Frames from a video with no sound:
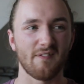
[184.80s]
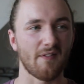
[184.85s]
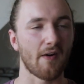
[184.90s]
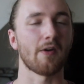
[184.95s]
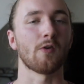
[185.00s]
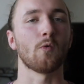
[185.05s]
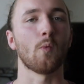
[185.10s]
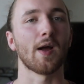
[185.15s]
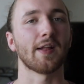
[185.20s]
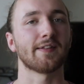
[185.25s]

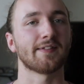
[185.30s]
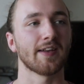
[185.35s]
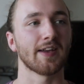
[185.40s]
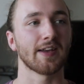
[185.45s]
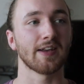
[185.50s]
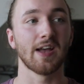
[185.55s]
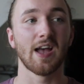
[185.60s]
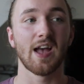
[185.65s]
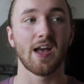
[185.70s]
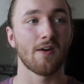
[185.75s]
very
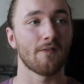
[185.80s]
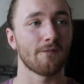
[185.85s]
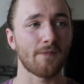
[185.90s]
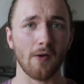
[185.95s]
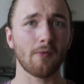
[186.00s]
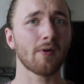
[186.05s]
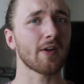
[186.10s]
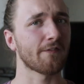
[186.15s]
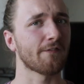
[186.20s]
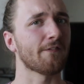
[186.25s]
witty,
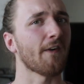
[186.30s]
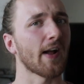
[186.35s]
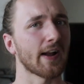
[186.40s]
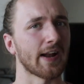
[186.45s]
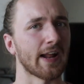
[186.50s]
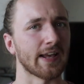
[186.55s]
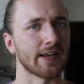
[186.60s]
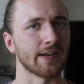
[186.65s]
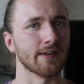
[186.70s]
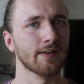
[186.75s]
very
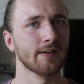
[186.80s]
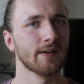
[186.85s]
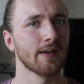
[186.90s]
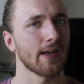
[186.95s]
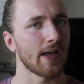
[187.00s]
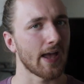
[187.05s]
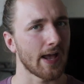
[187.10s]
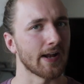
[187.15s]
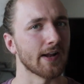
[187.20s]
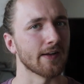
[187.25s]
funny
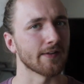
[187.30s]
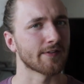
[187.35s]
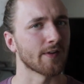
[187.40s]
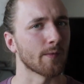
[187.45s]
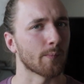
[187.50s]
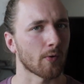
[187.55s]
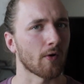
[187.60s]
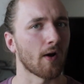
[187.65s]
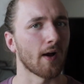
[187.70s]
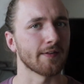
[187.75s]
in a
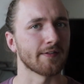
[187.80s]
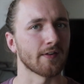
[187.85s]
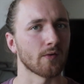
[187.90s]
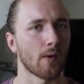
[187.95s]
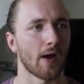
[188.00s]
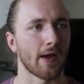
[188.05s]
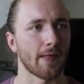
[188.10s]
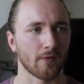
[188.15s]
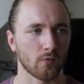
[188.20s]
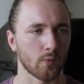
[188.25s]
surprising
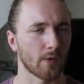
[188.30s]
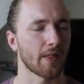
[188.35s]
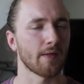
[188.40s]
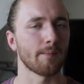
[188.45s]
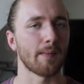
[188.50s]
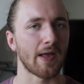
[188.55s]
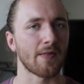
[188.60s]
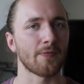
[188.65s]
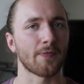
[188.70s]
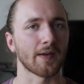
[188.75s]
way. That's one of the
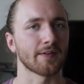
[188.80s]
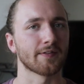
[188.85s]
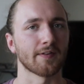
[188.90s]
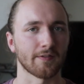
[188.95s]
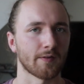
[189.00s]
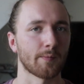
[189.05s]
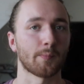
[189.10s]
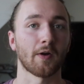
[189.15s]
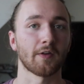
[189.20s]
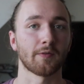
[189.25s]
main things that
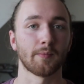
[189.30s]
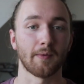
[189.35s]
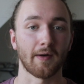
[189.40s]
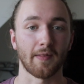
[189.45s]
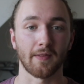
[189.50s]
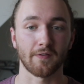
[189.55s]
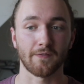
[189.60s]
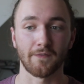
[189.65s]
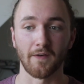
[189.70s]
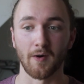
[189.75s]
surprised me
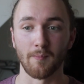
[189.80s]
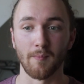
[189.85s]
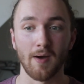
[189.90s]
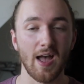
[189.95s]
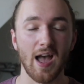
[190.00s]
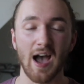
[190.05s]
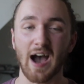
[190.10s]
about this film.